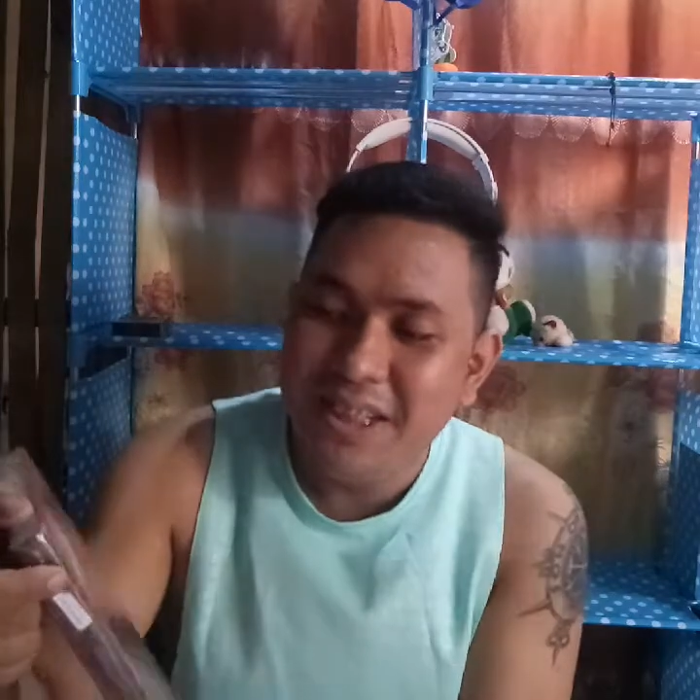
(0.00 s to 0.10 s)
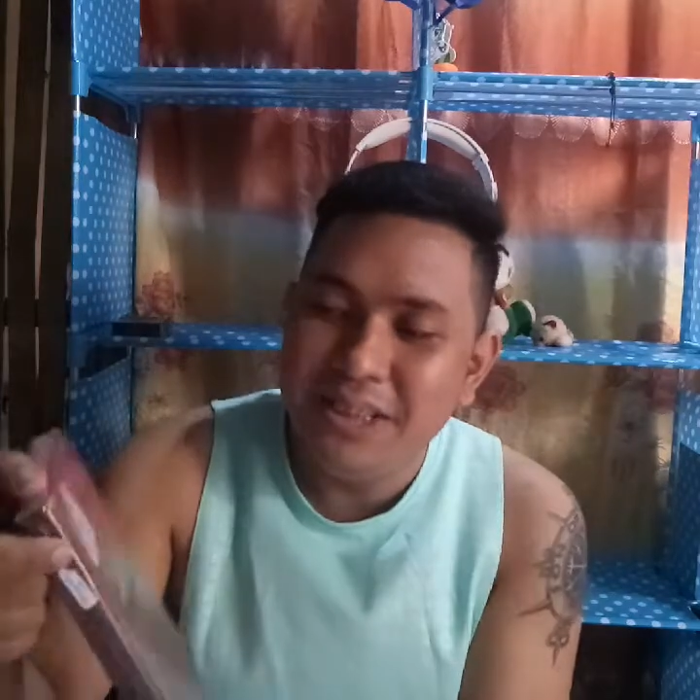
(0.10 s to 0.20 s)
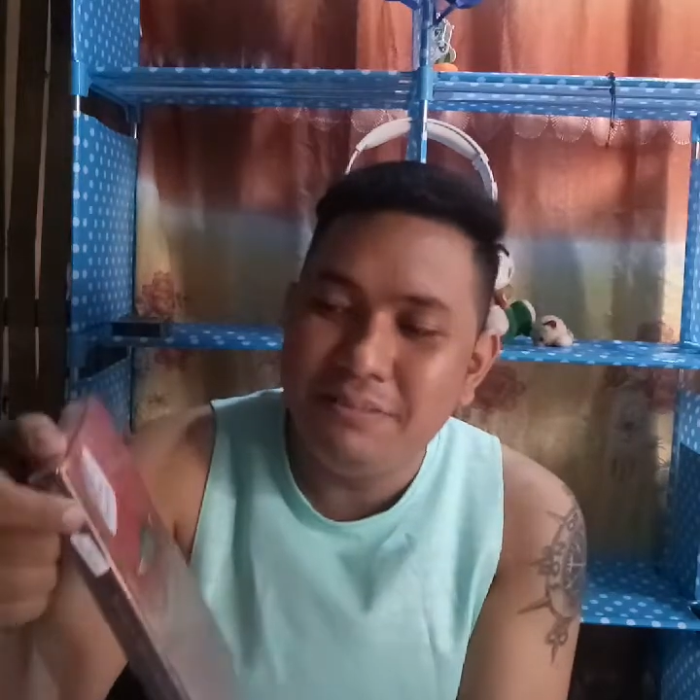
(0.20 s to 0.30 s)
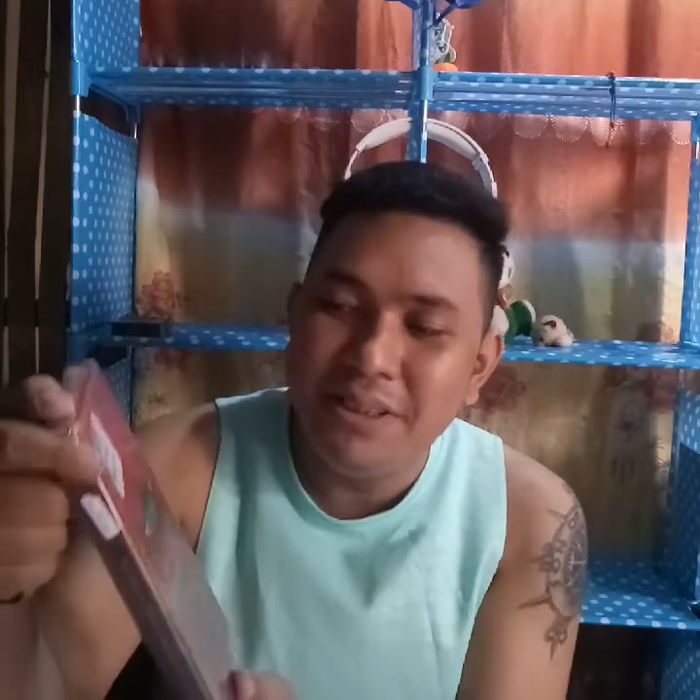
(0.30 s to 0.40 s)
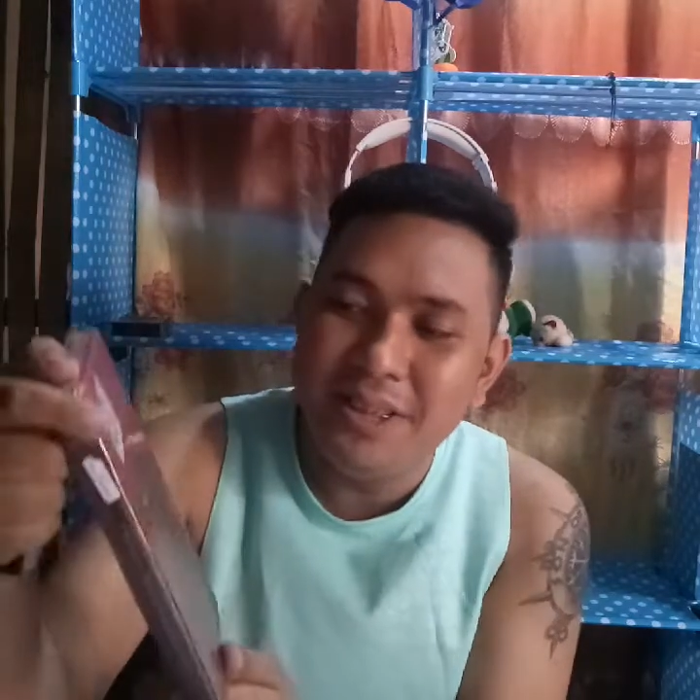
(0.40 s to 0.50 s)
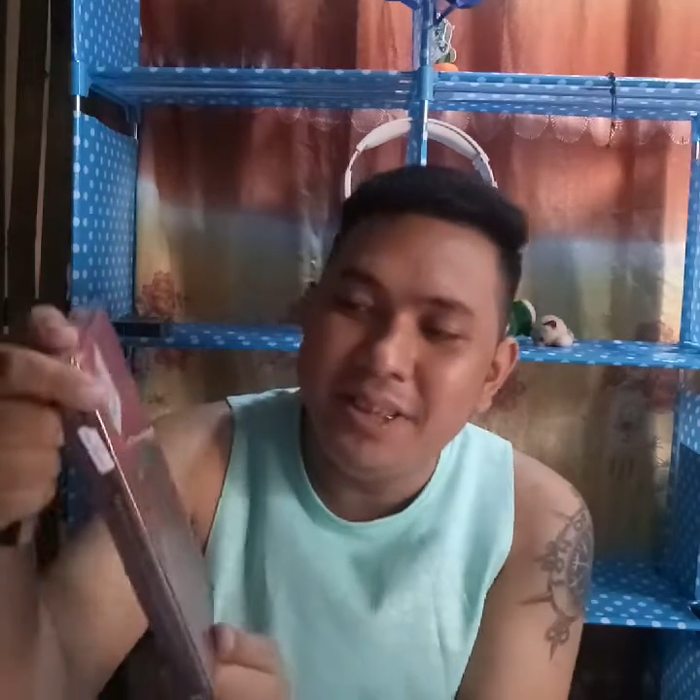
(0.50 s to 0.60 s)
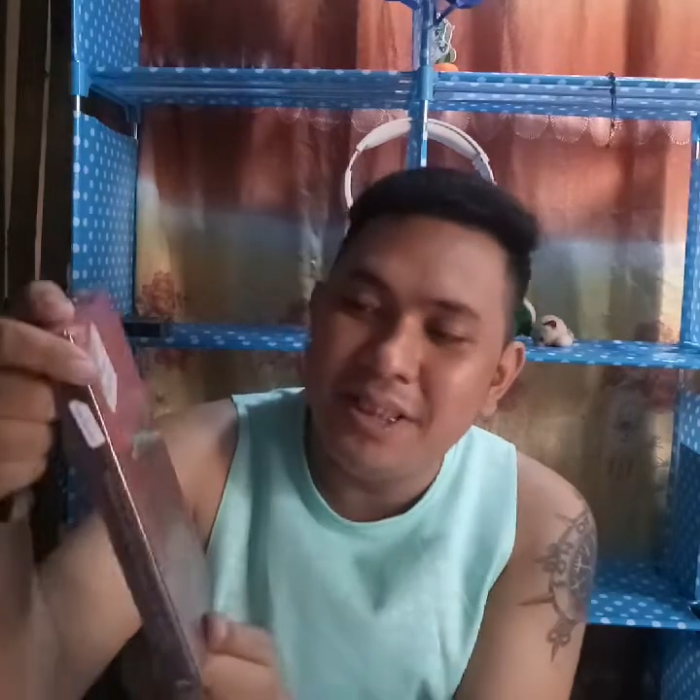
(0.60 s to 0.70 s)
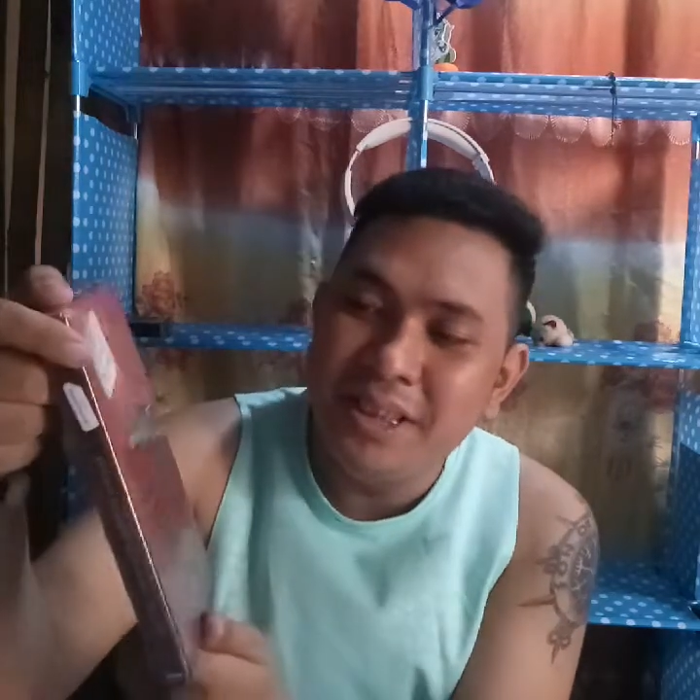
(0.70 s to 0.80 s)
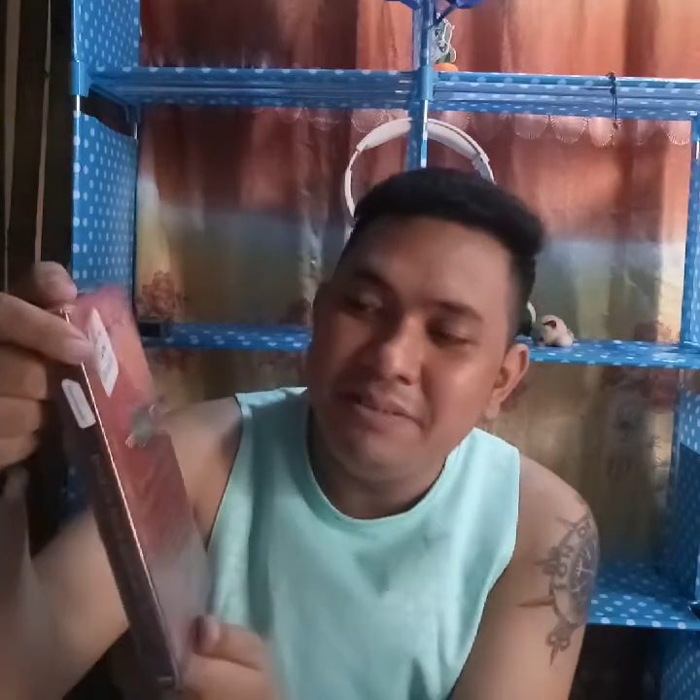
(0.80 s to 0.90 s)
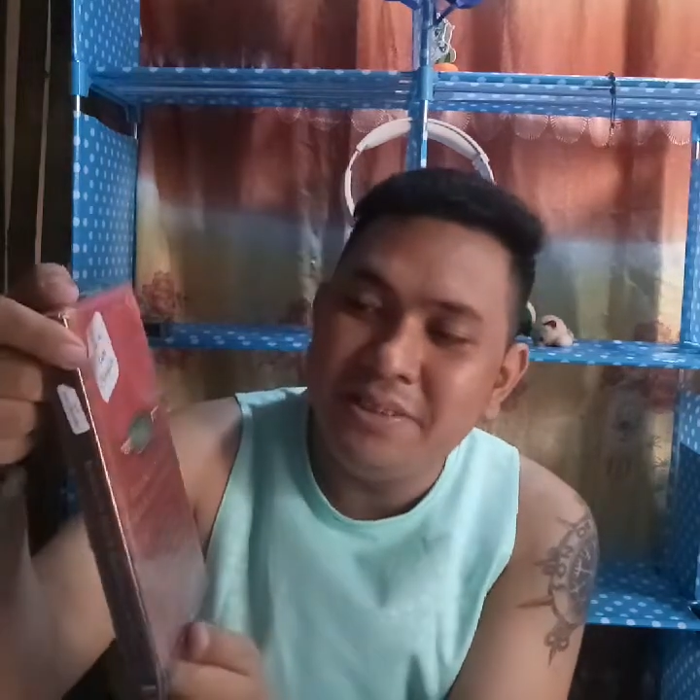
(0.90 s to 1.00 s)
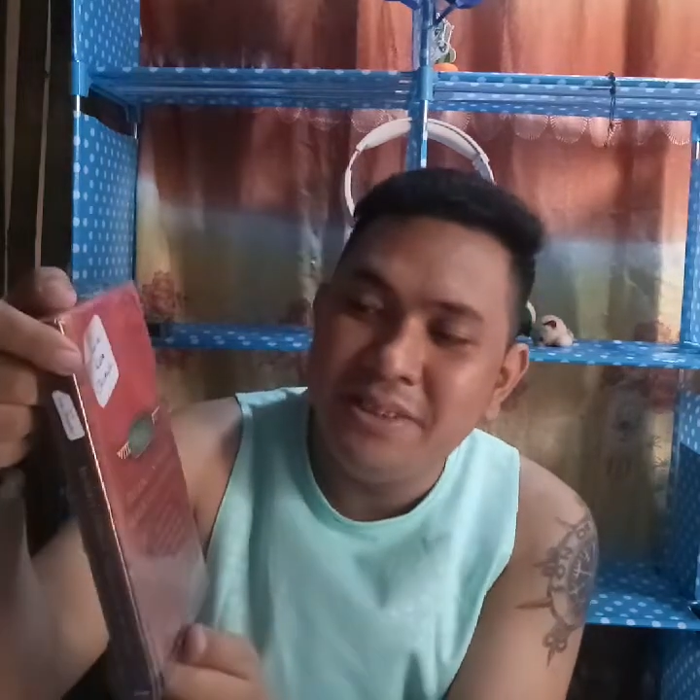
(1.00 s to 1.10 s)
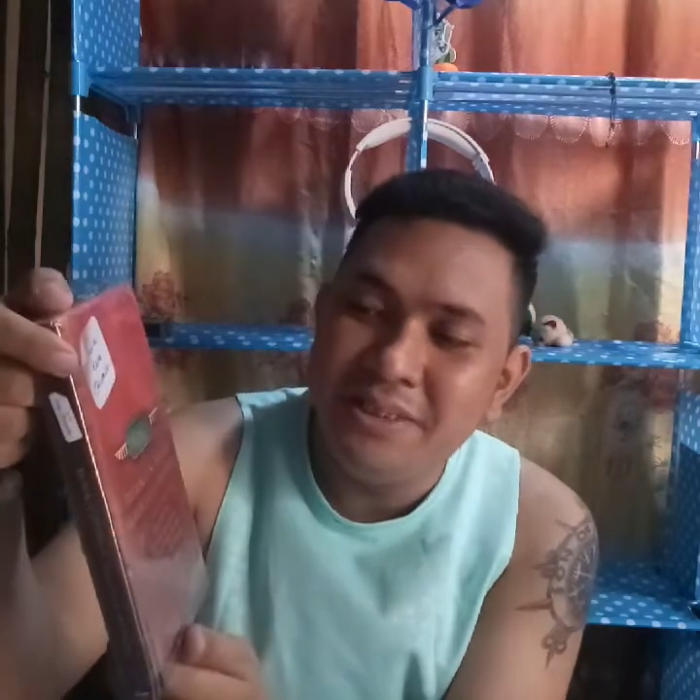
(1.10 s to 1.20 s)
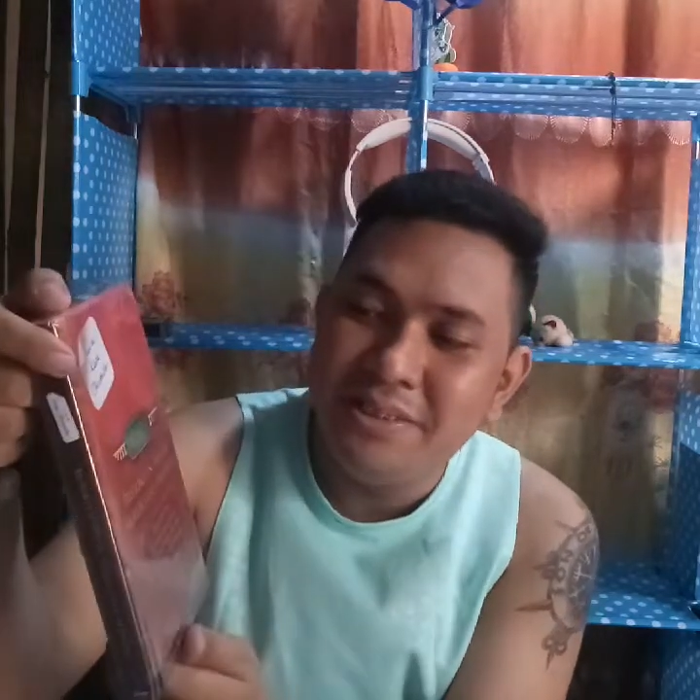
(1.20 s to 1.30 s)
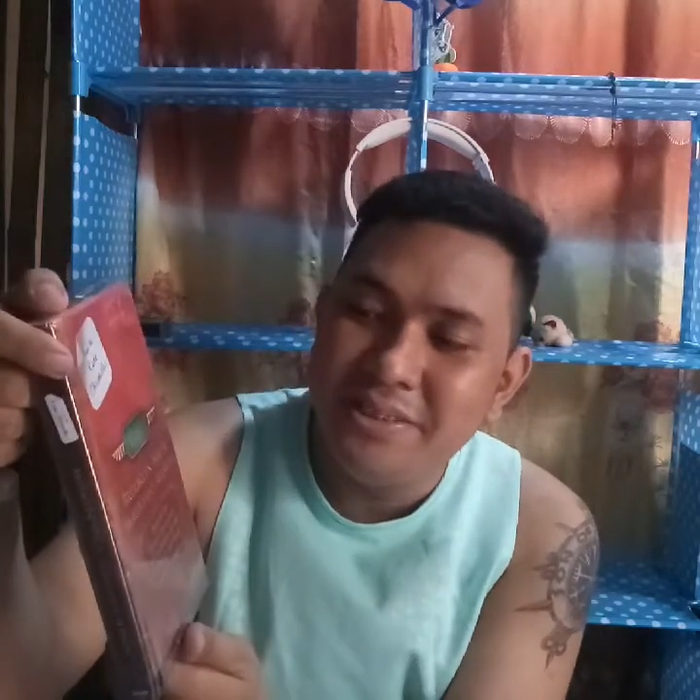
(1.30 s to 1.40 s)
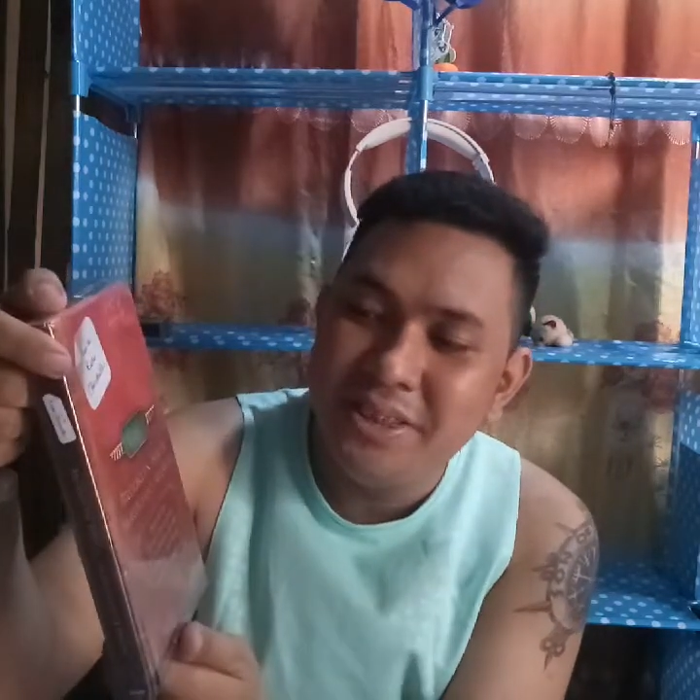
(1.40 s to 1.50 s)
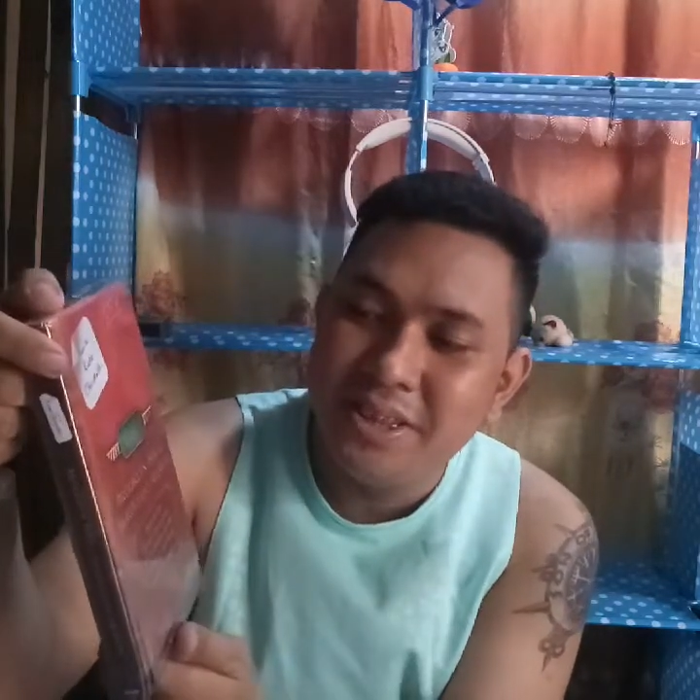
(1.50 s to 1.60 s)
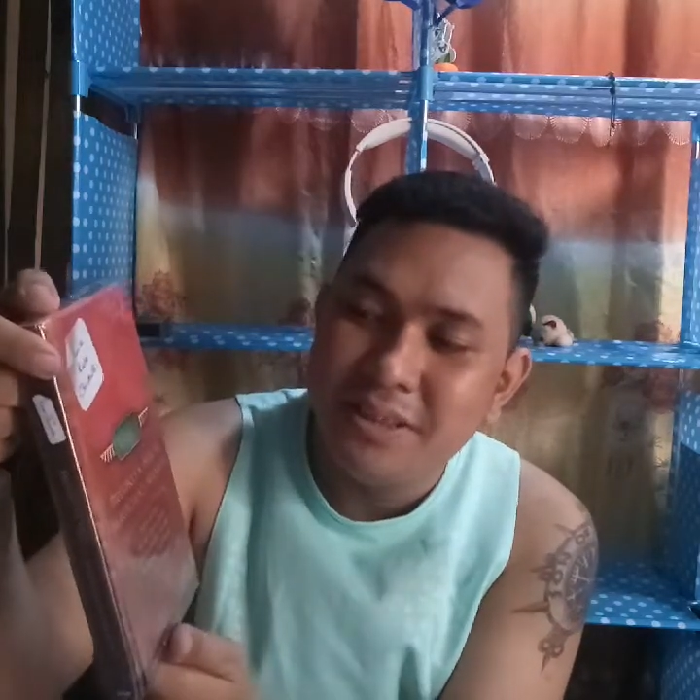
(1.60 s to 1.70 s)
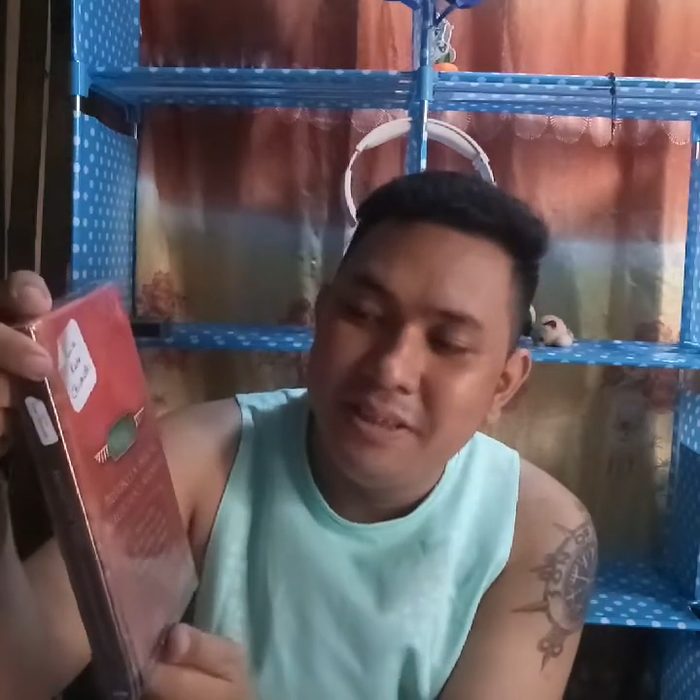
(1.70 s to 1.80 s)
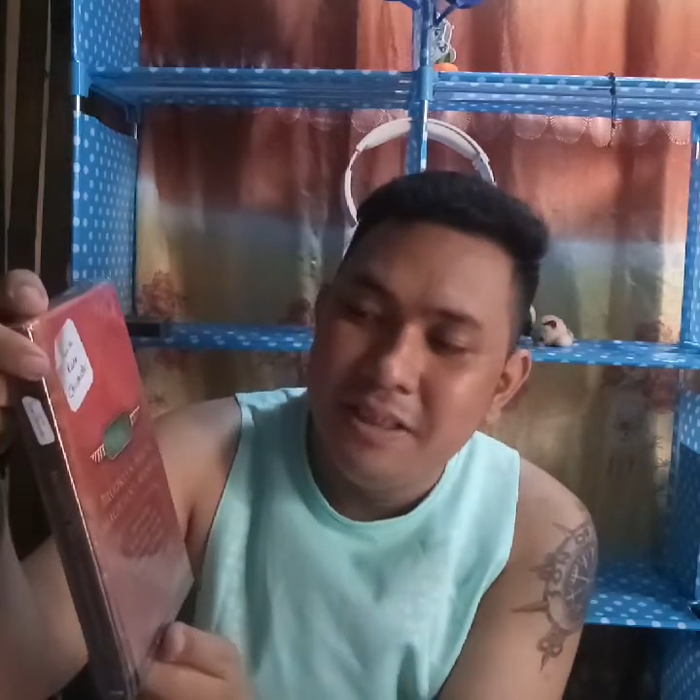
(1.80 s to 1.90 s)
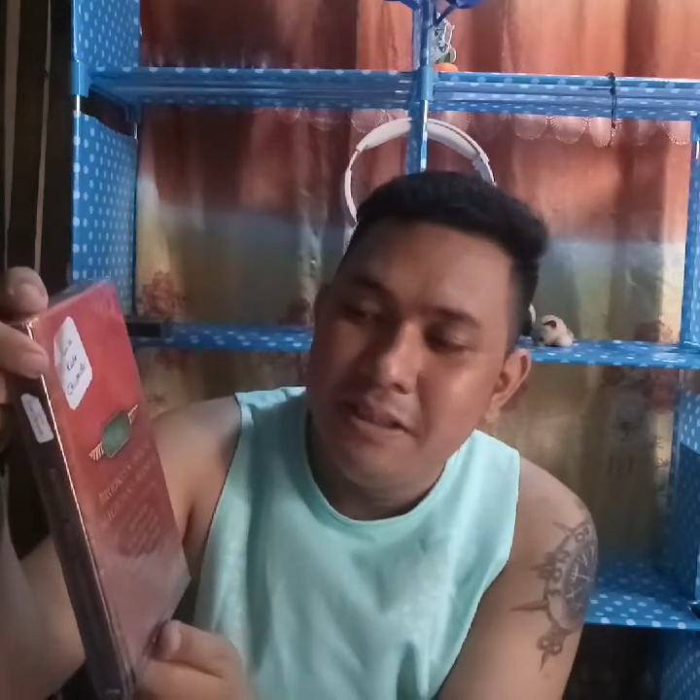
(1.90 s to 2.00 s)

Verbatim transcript: This one is the Kane Chronicles